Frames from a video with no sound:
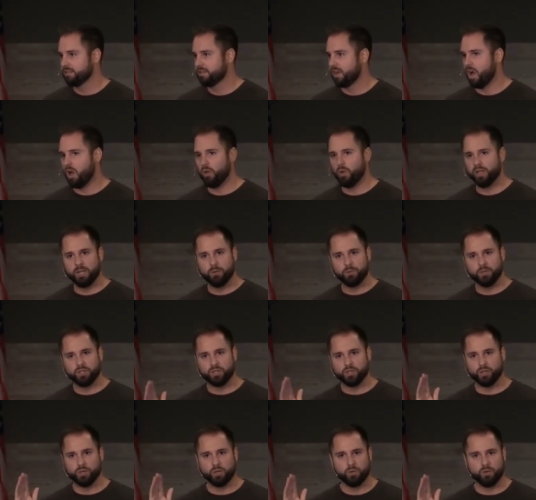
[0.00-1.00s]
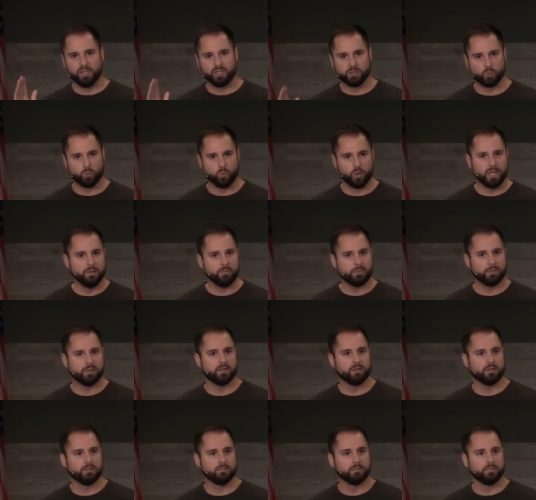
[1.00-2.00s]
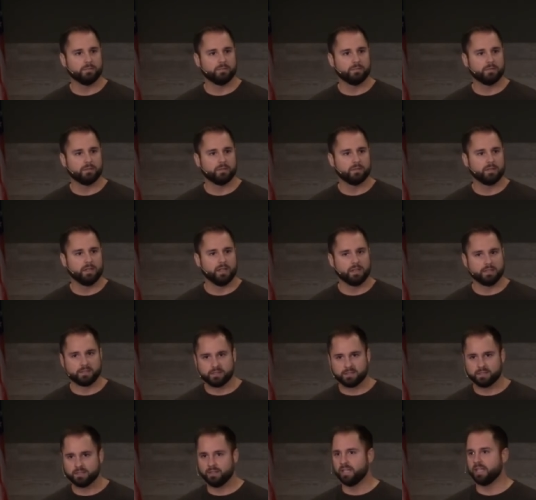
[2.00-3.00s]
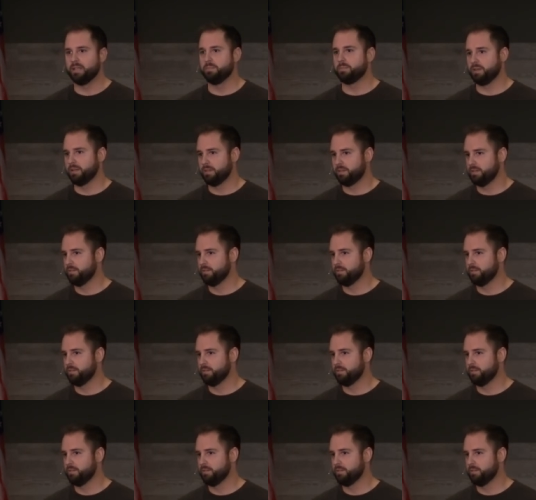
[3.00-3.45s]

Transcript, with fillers: All he would do is weep and sleep.